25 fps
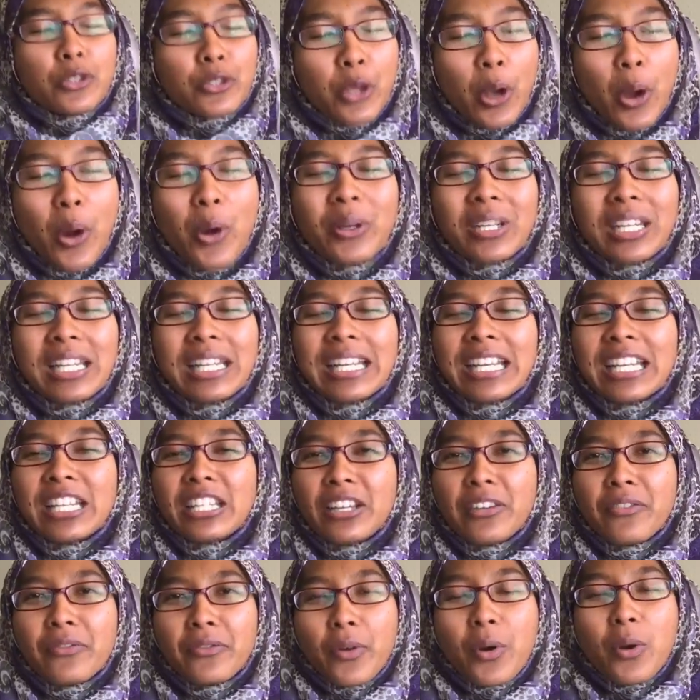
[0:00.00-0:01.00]
totally
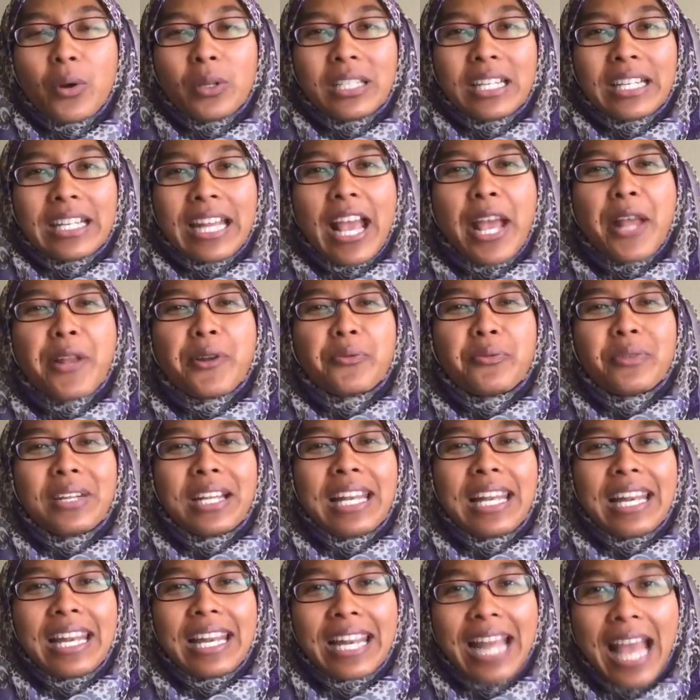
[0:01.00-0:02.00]
devoted and
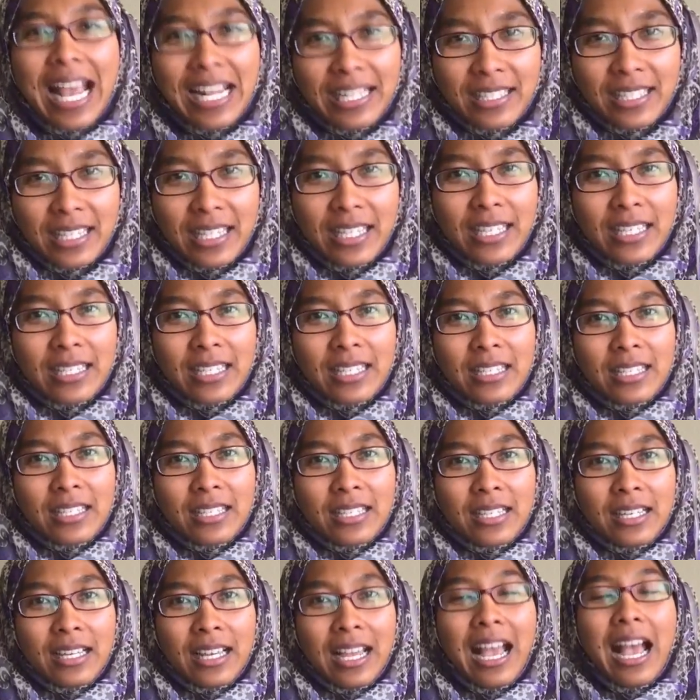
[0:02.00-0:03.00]

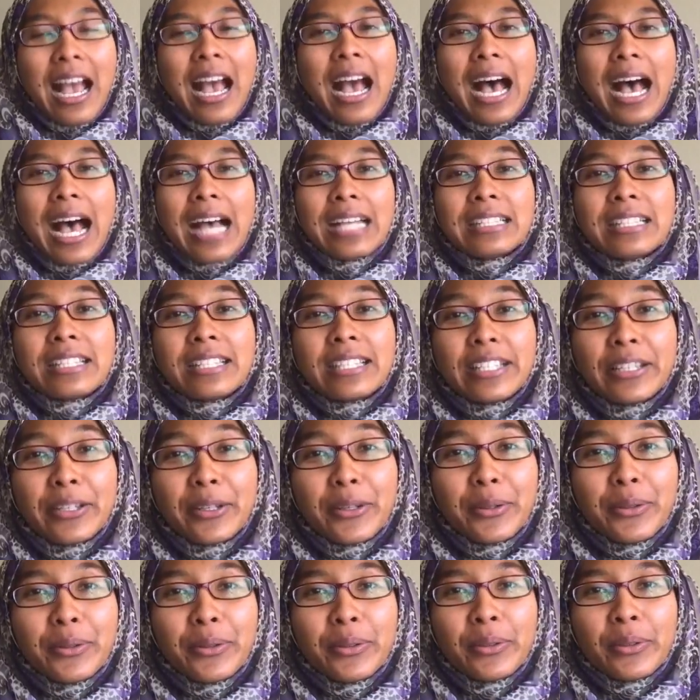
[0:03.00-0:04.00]
relentless
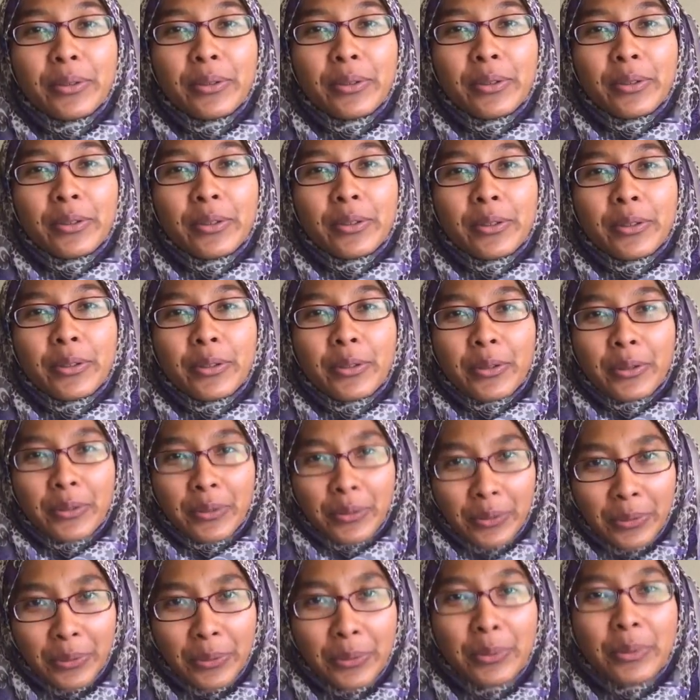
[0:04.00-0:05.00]
until
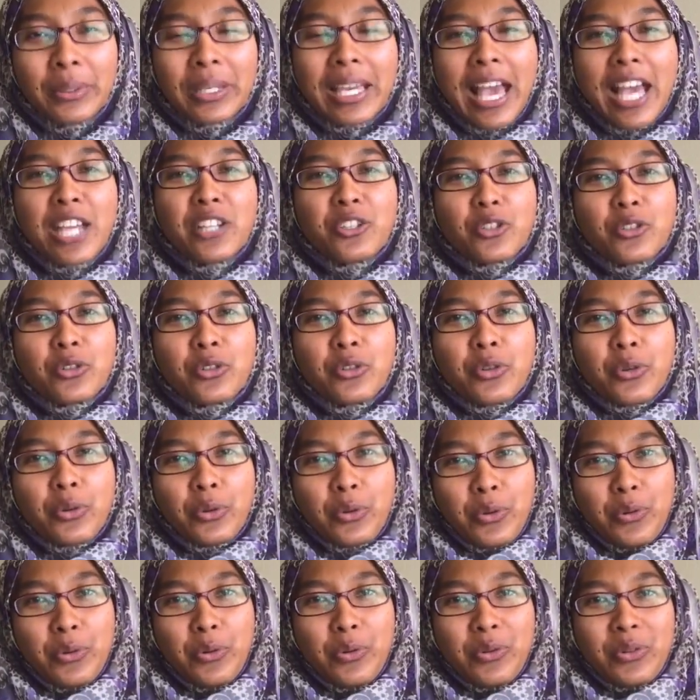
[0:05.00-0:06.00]
you get to your
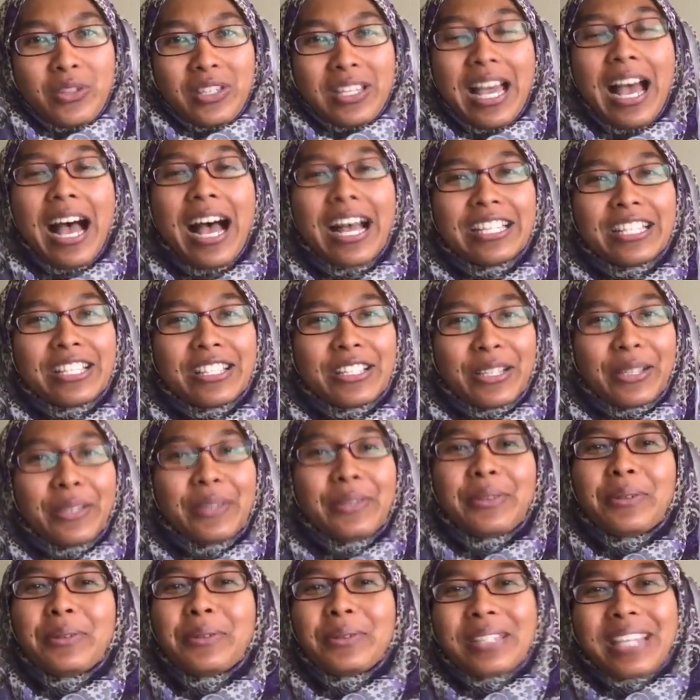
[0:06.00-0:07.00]
goals.
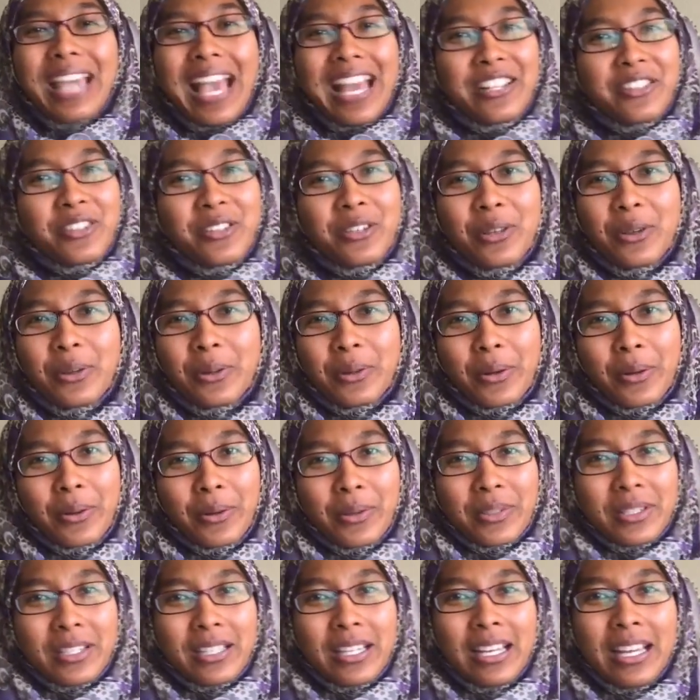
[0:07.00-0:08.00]
Until you get to your
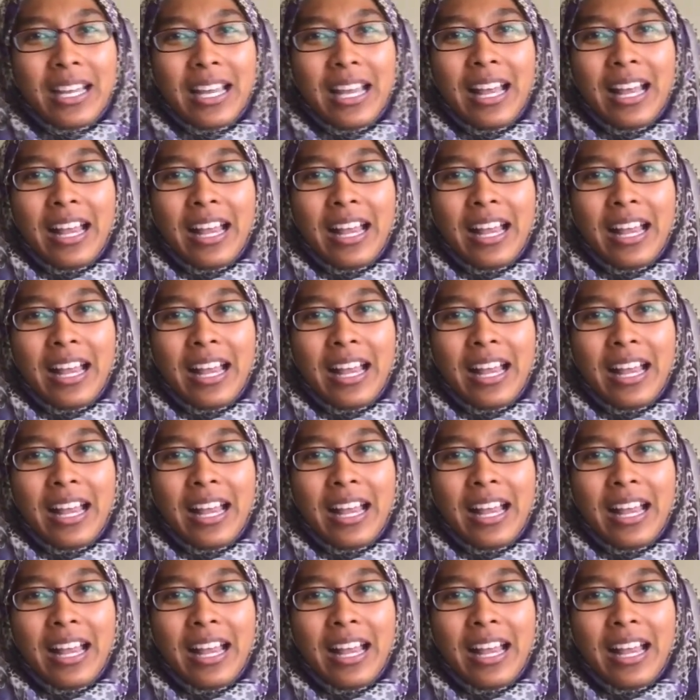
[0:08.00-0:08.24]
goals.